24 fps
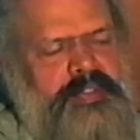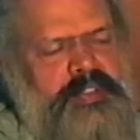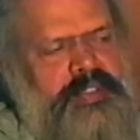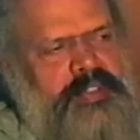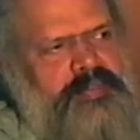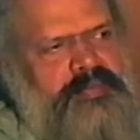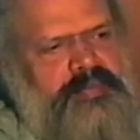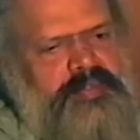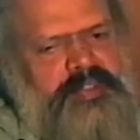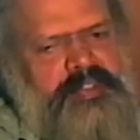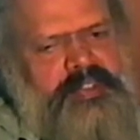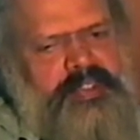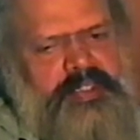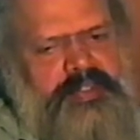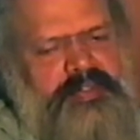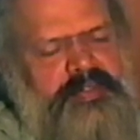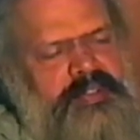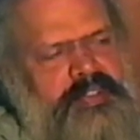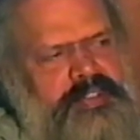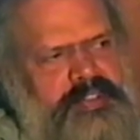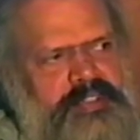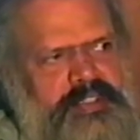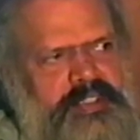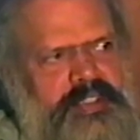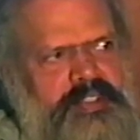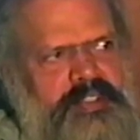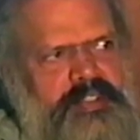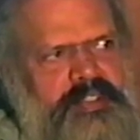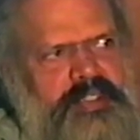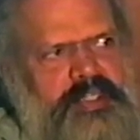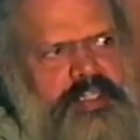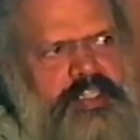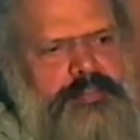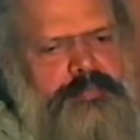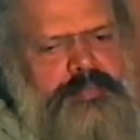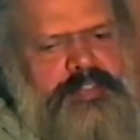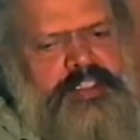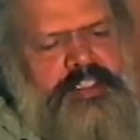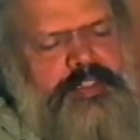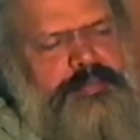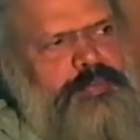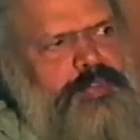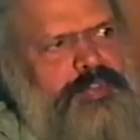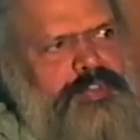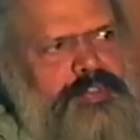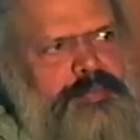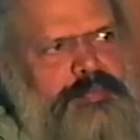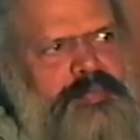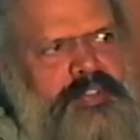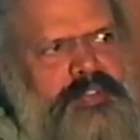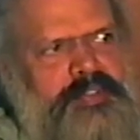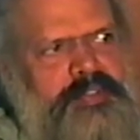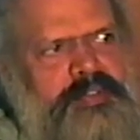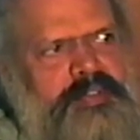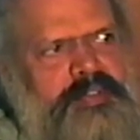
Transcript: Yeah, we try to restrain as much as possible.